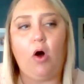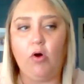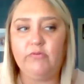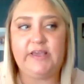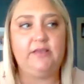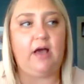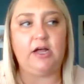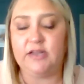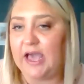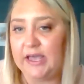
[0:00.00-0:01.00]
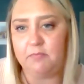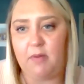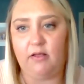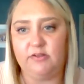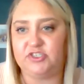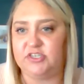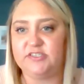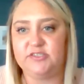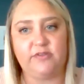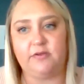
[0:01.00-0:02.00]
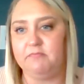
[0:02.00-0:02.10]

Only an entomologist with